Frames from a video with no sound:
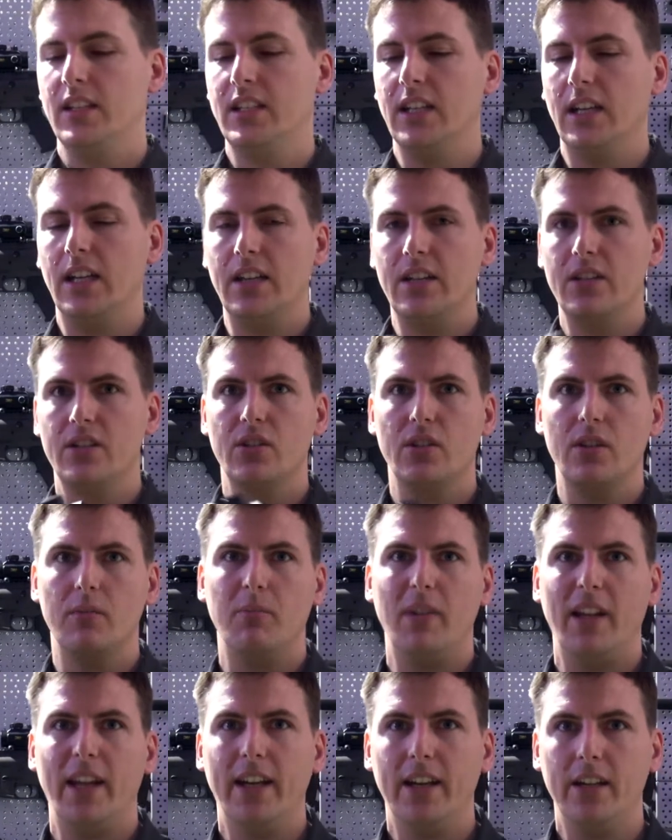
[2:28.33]
gun to the
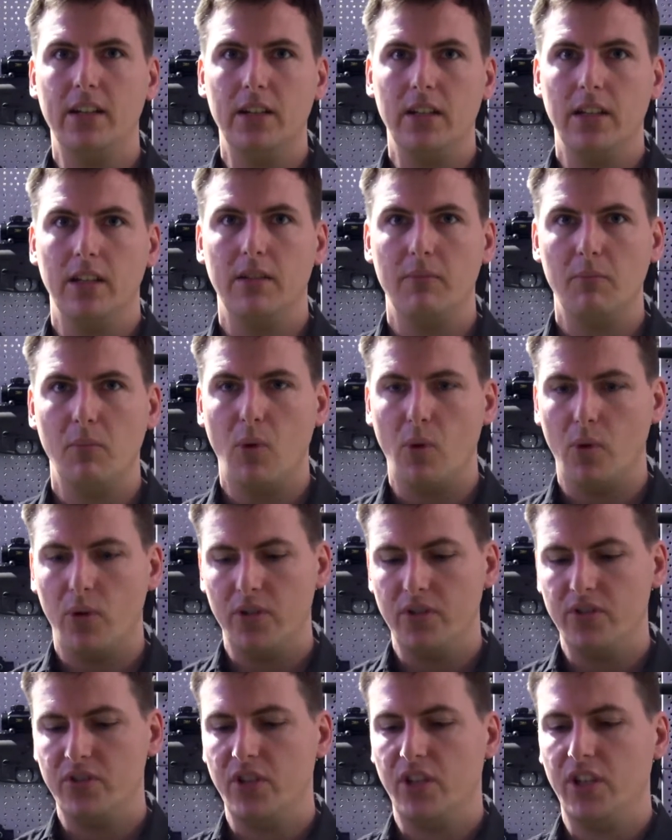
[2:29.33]
player
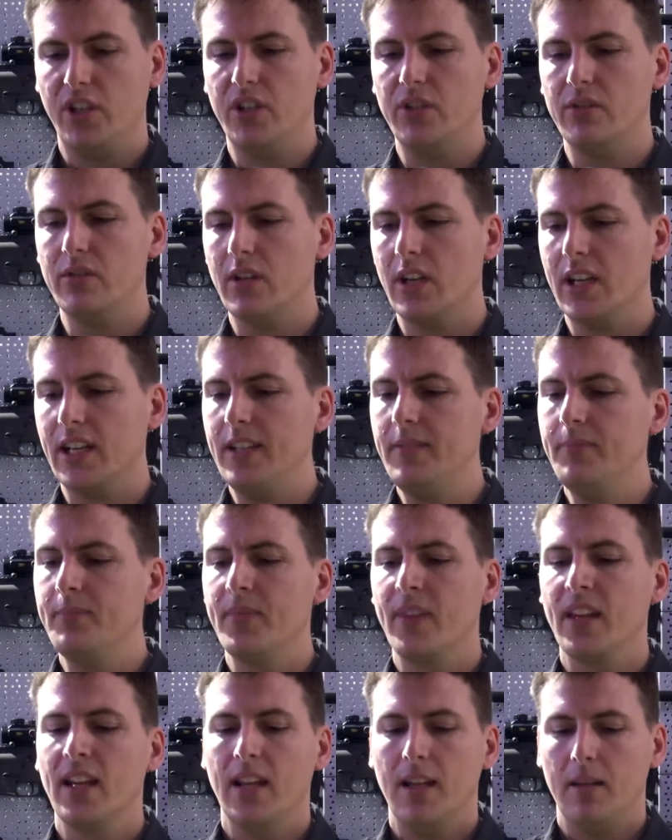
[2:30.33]
more securely,
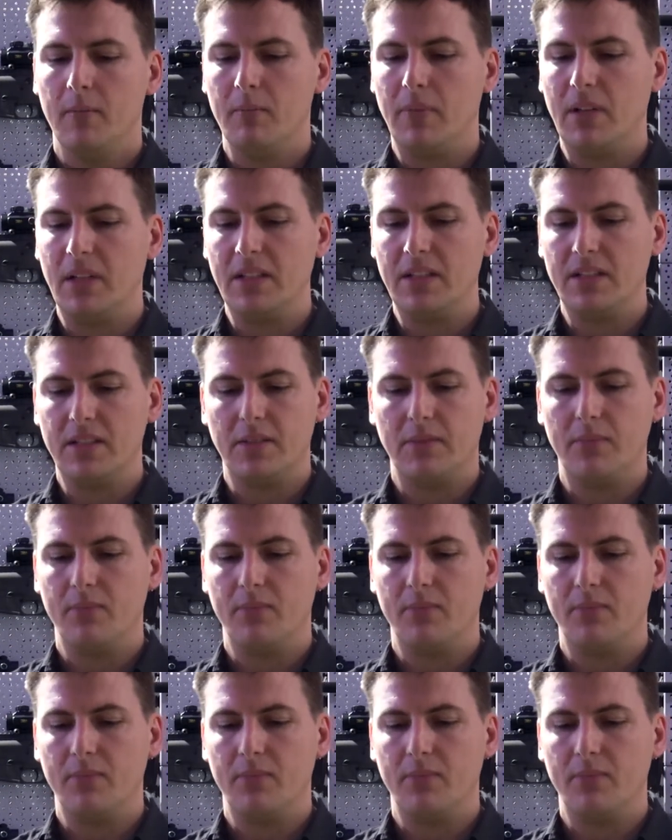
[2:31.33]
but